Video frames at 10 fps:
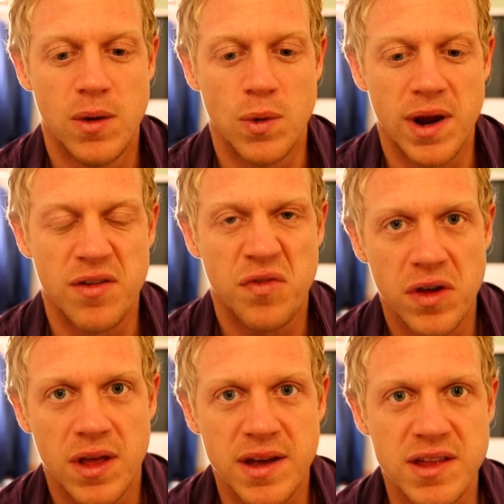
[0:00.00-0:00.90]
When I
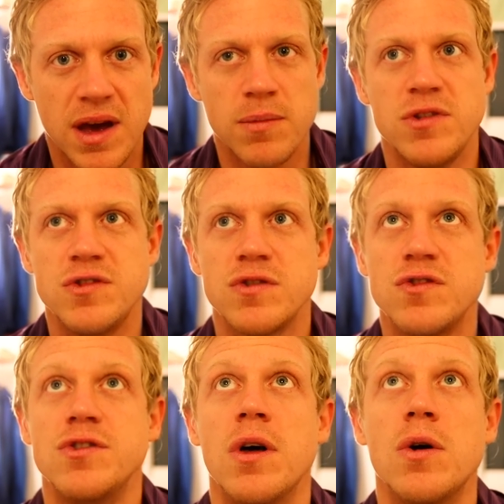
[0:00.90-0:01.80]
feel like time is
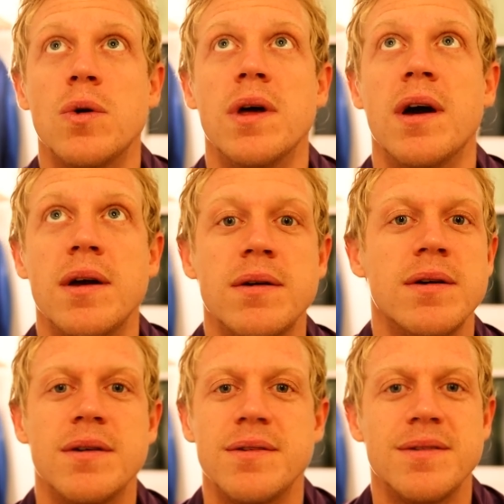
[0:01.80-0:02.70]
just slow, and I,
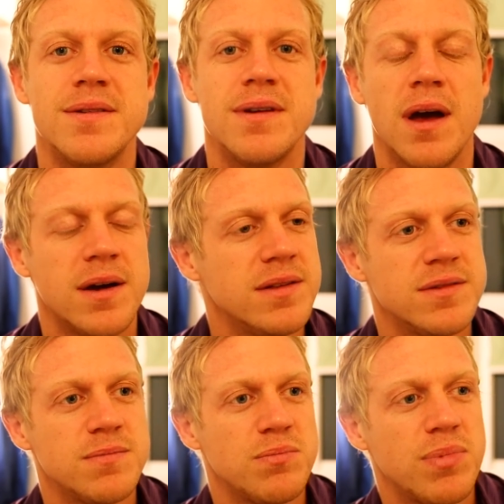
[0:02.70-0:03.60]
uh, uh,
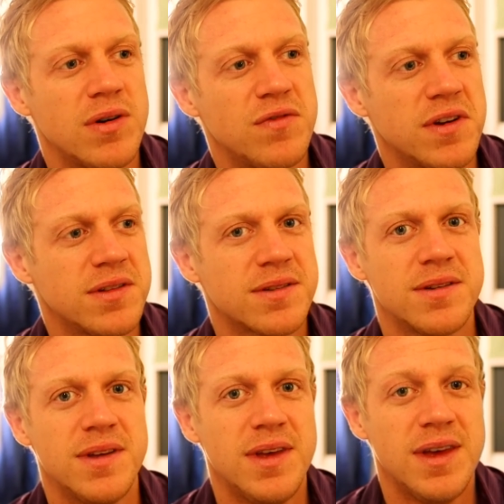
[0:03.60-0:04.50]
it's perfect.
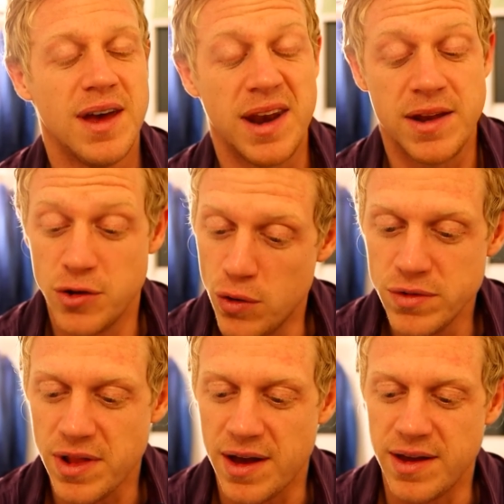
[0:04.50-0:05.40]
And I
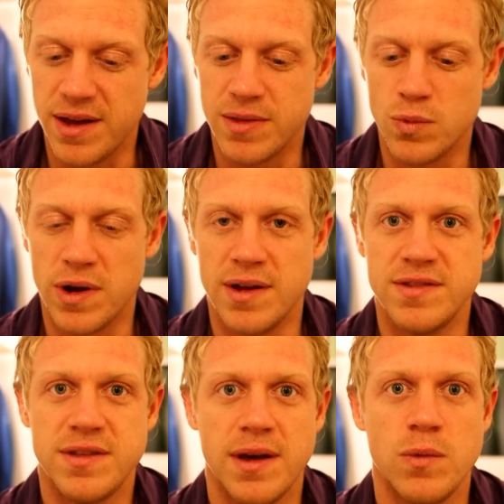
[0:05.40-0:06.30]
don't like it when I
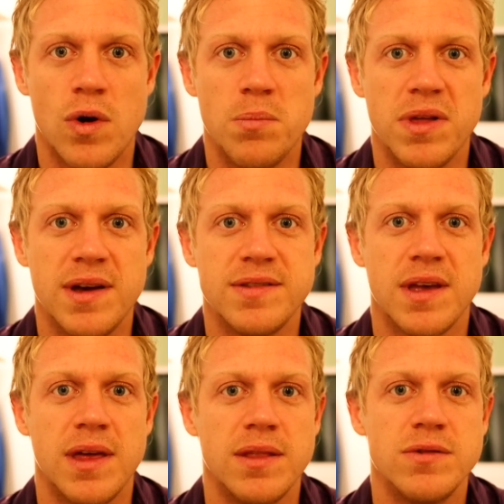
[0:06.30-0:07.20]
stay in one place
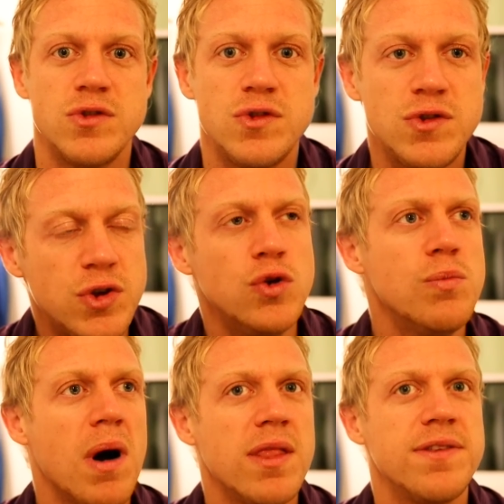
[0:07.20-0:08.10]
and two
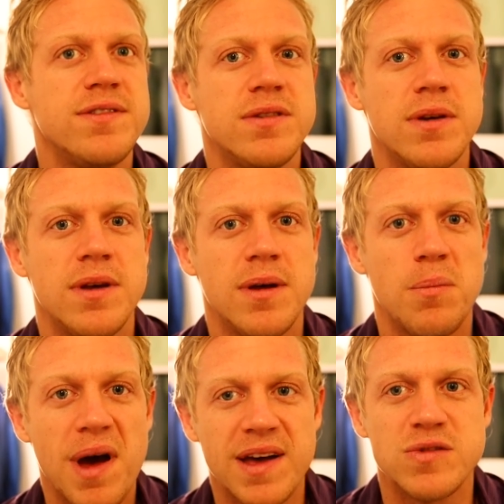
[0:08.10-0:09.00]
months
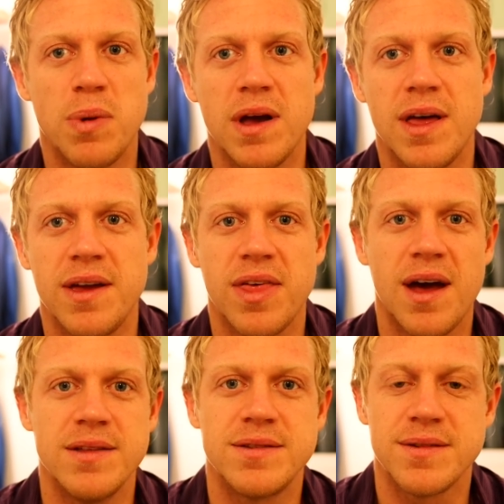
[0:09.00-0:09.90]
pass by like
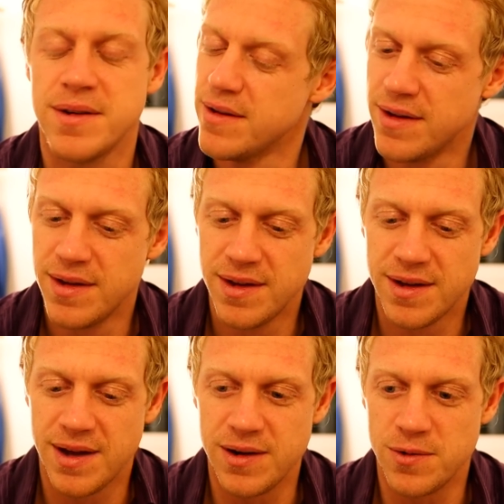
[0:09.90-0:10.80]
that.
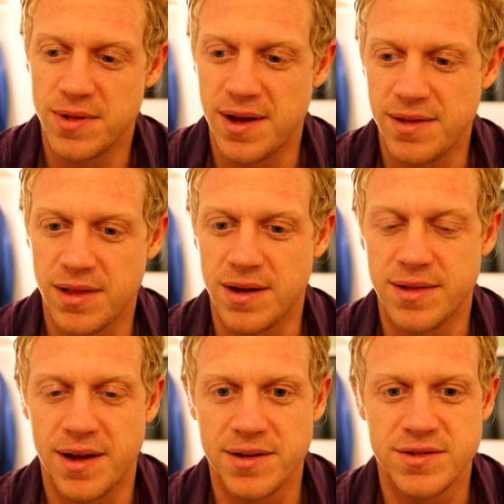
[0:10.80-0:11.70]
I don't like
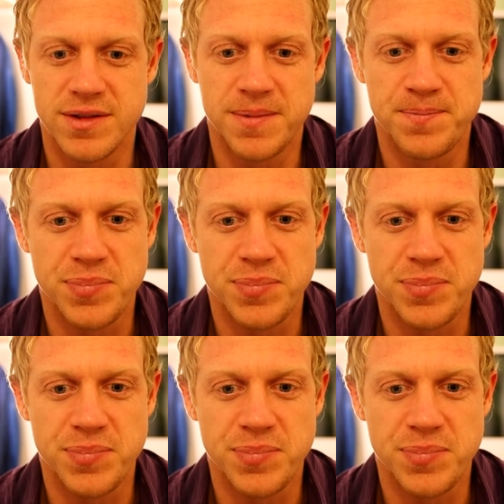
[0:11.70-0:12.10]
that actually.